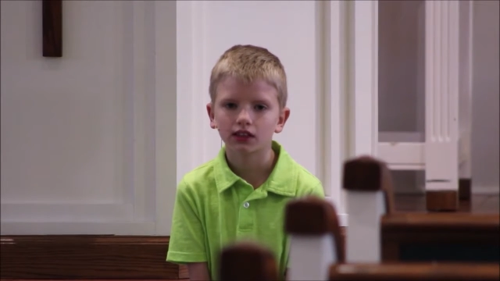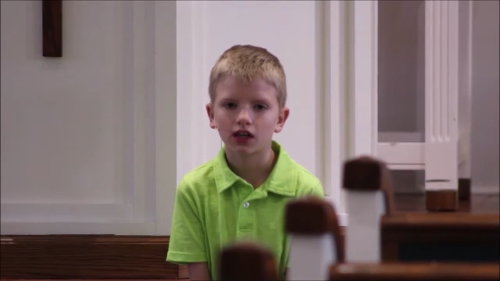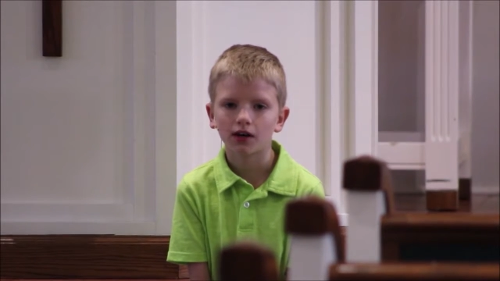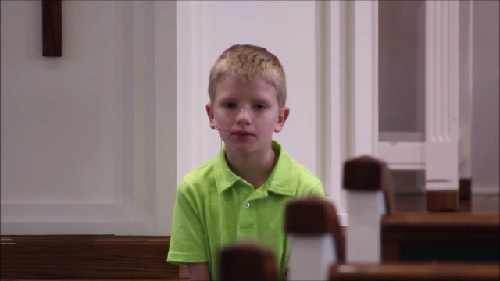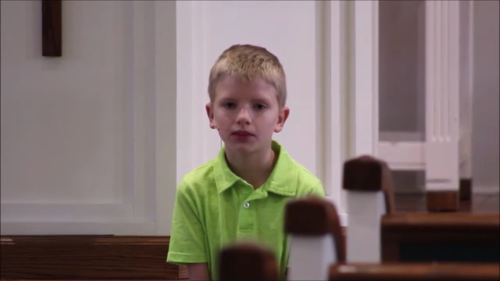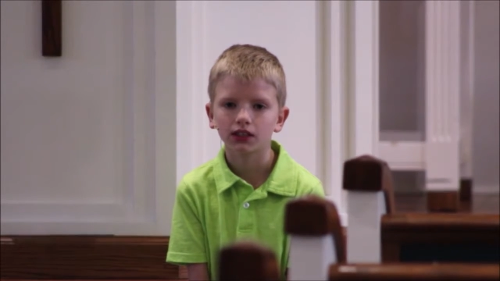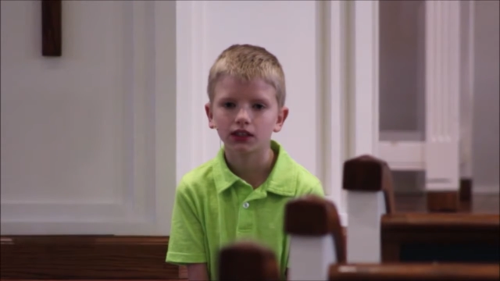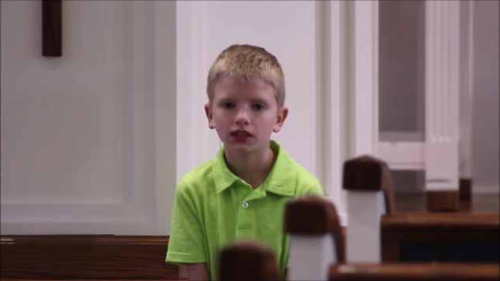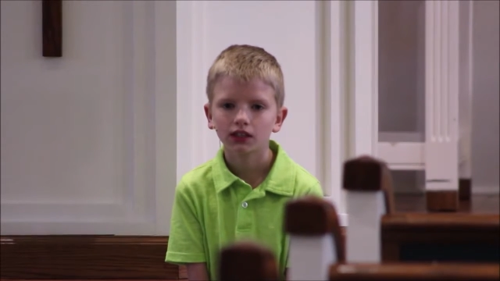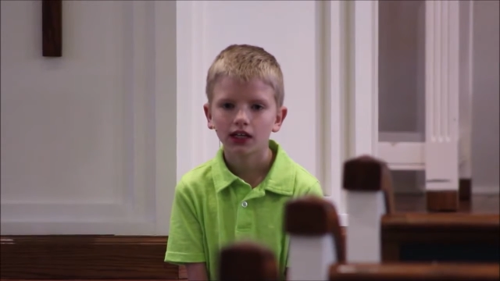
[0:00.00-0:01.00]
got
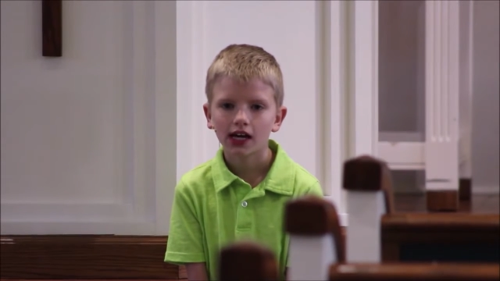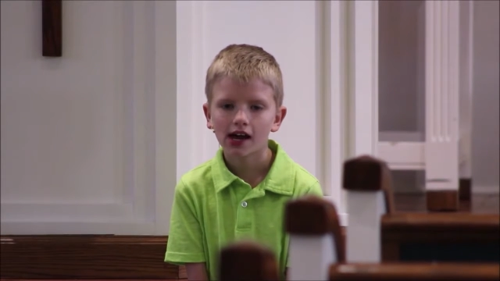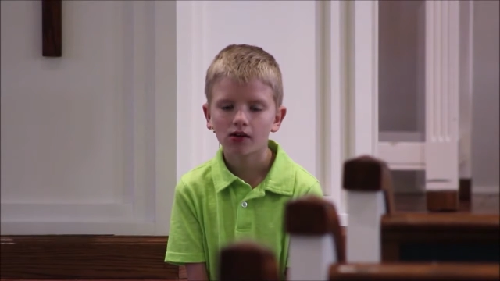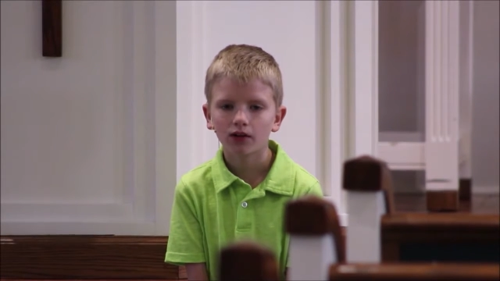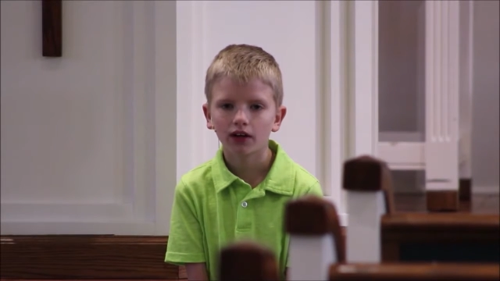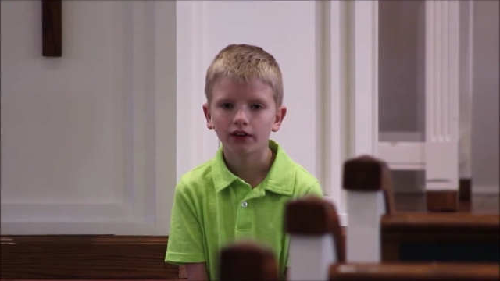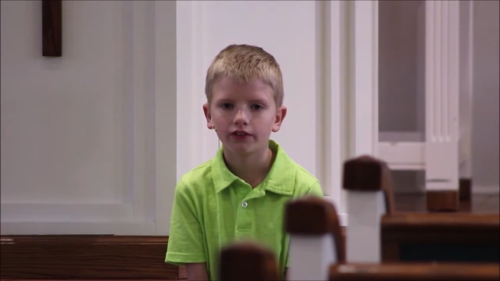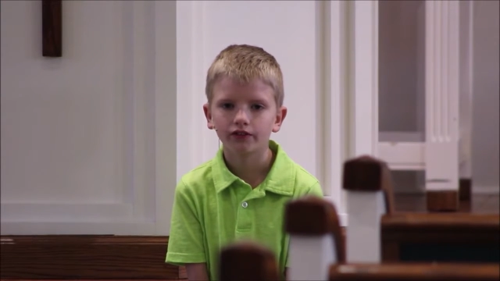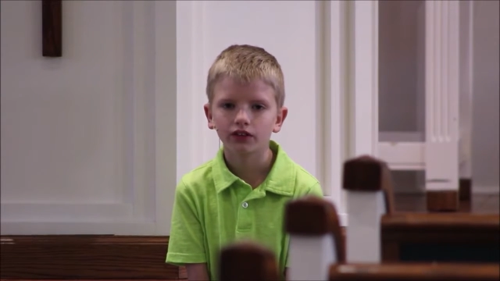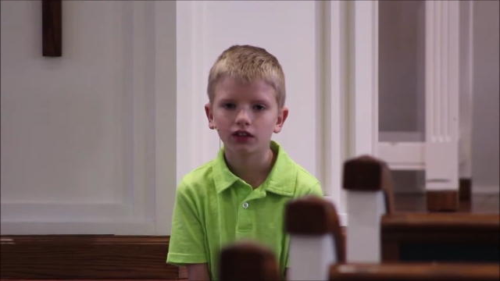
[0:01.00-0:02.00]
me out
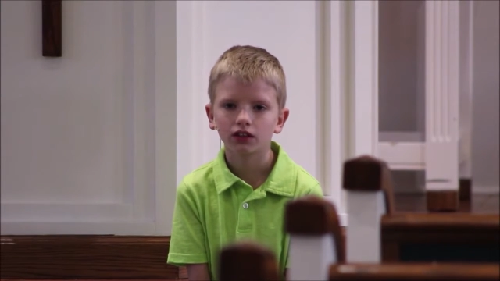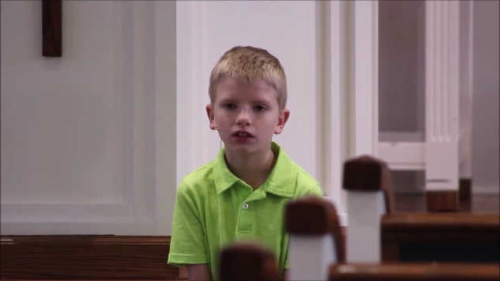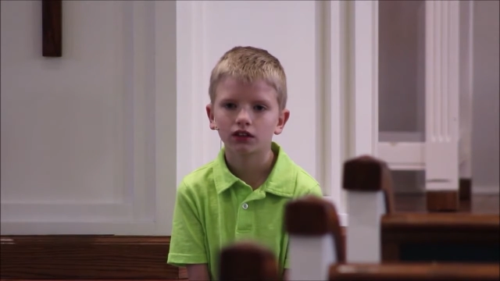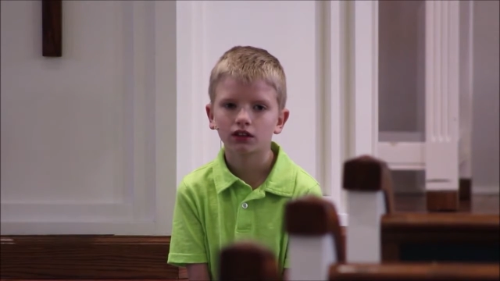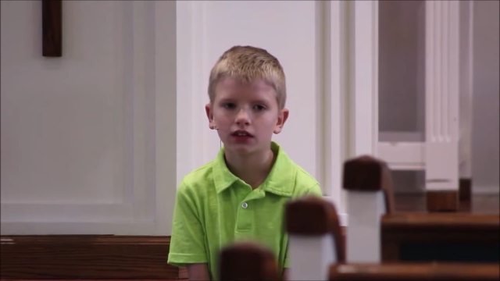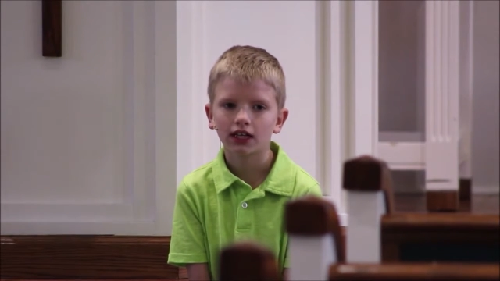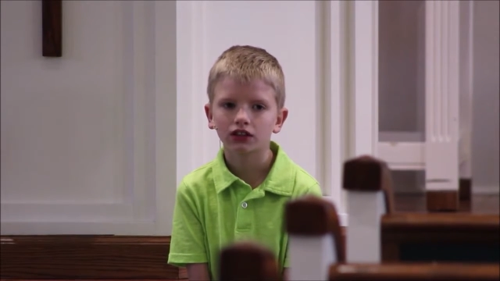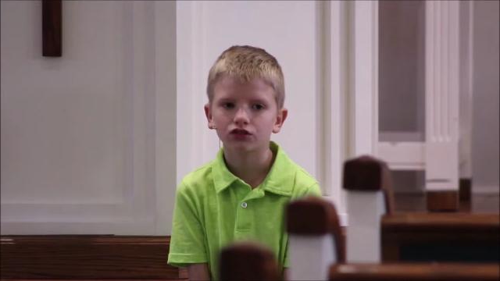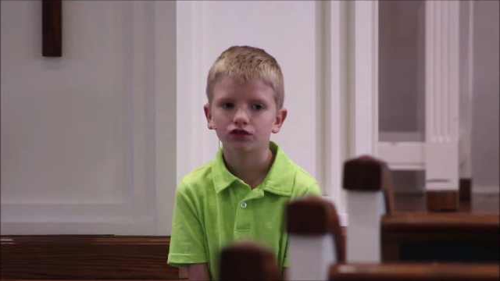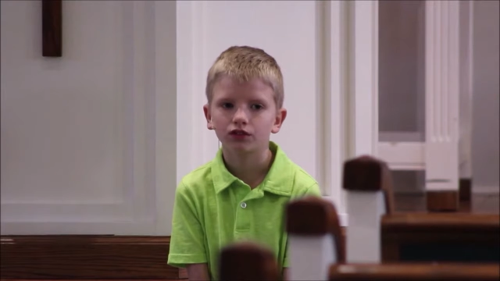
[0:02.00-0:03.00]
of the
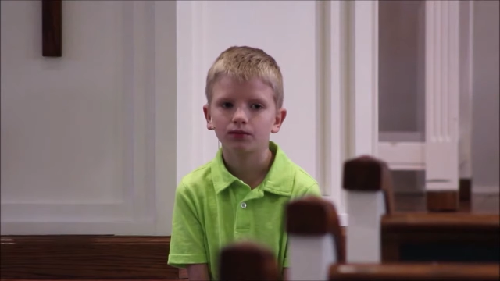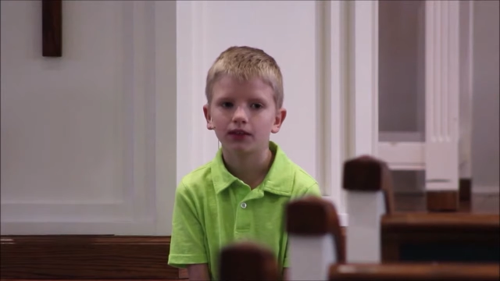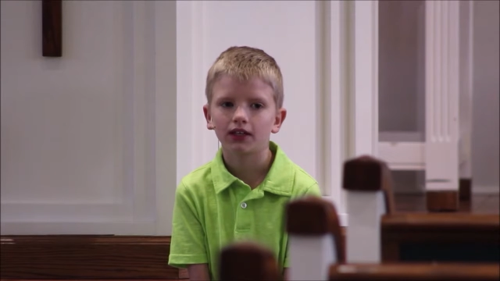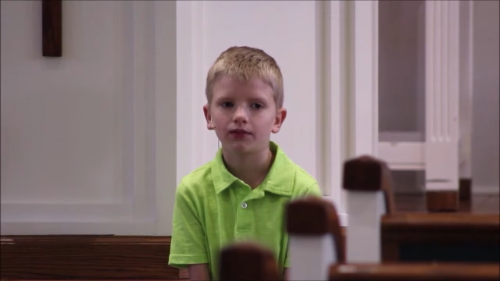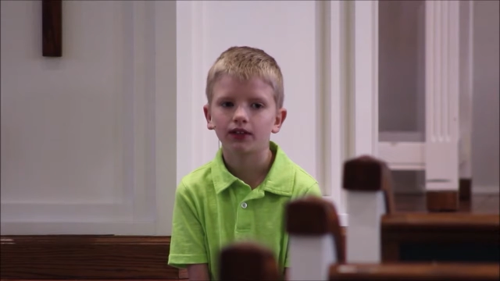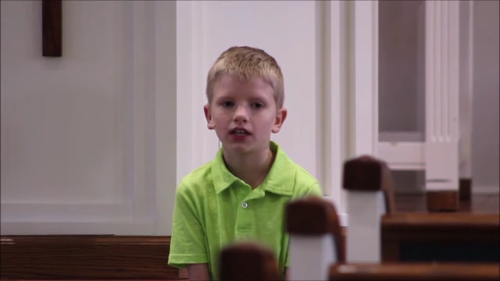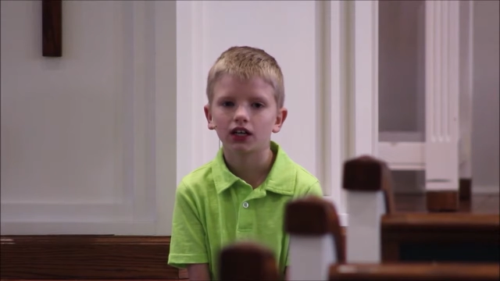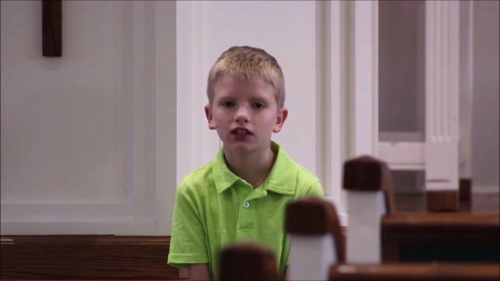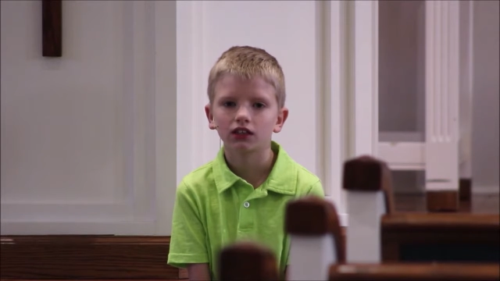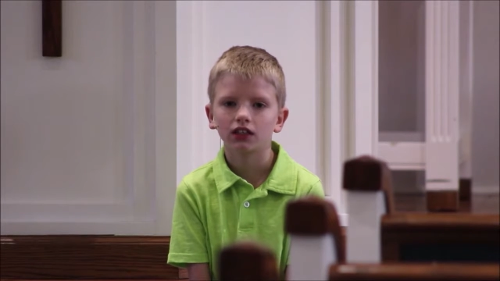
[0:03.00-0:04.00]
classroom, and we
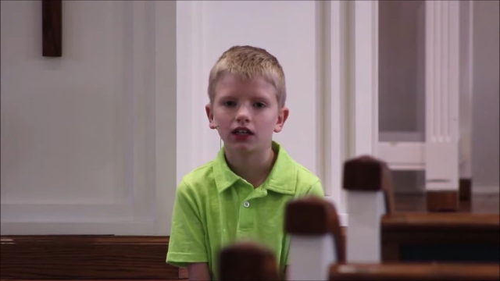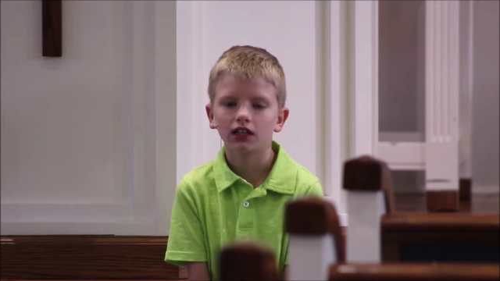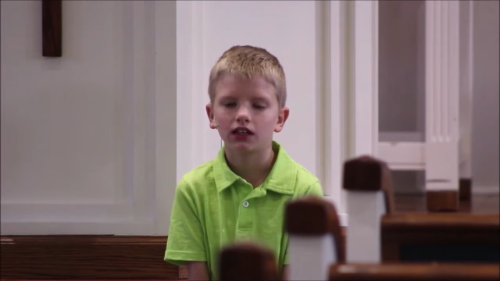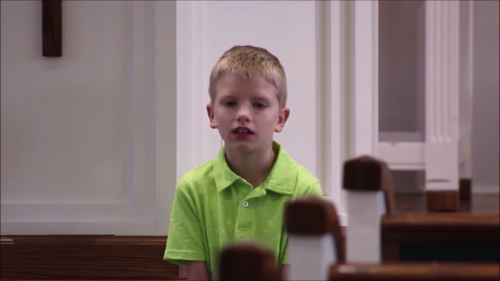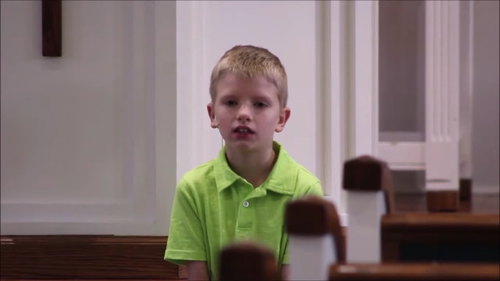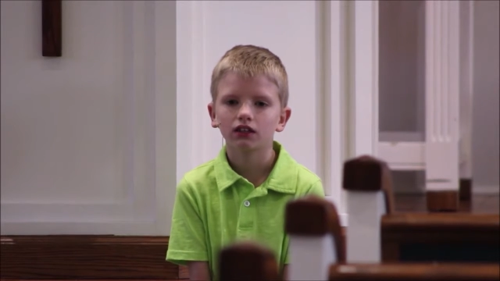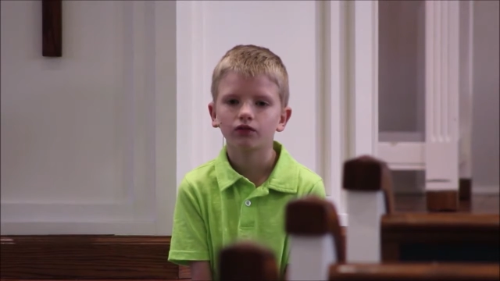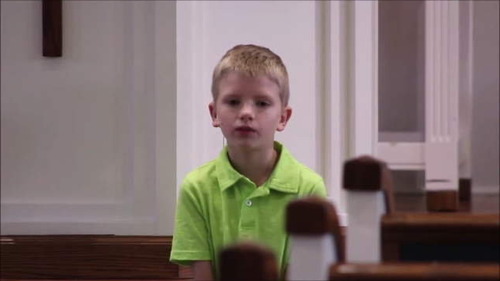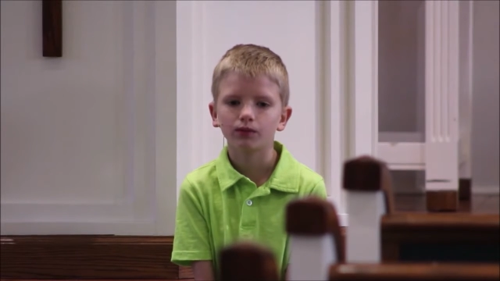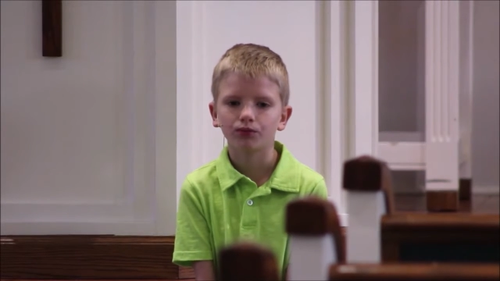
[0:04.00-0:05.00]
got and
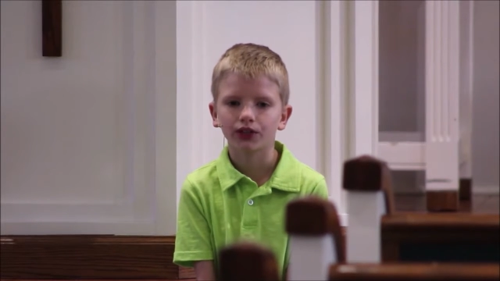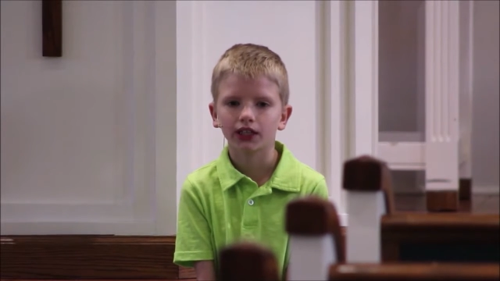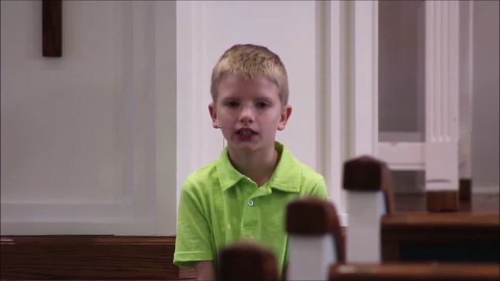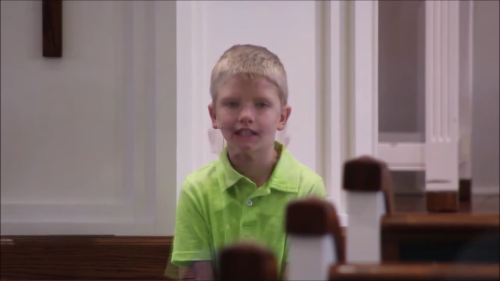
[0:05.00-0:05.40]
we prayed.